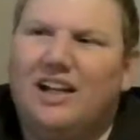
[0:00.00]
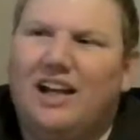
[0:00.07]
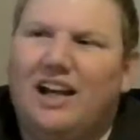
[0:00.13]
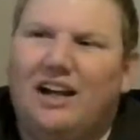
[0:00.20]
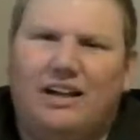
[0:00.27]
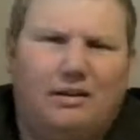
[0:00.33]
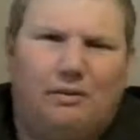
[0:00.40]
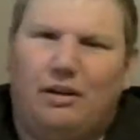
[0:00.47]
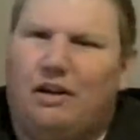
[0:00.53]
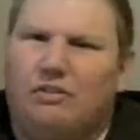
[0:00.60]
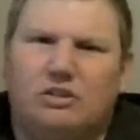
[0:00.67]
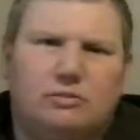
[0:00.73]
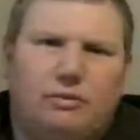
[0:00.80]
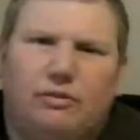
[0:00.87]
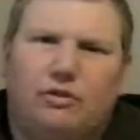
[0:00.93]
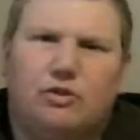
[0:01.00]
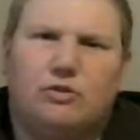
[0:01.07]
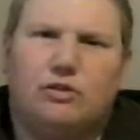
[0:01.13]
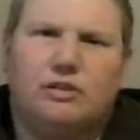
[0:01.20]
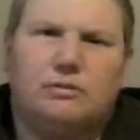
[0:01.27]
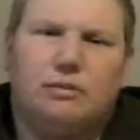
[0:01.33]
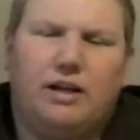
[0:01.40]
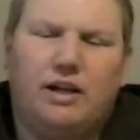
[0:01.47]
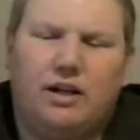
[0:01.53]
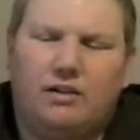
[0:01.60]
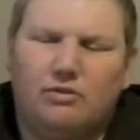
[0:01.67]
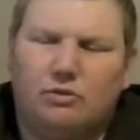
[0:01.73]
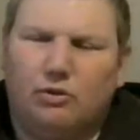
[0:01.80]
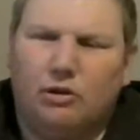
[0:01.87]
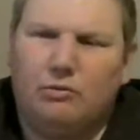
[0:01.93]
And coming out, it was my first WrestleMania. I
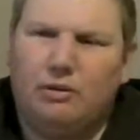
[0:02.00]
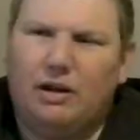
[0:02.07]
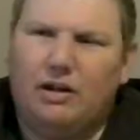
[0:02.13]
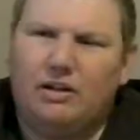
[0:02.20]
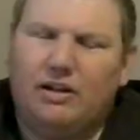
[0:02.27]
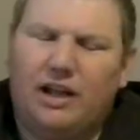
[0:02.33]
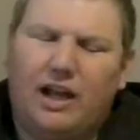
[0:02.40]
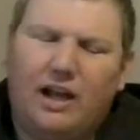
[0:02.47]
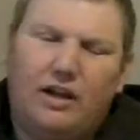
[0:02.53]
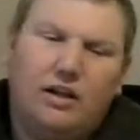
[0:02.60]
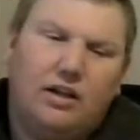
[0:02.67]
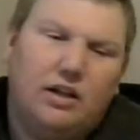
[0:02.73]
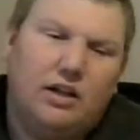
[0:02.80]
was really big on that.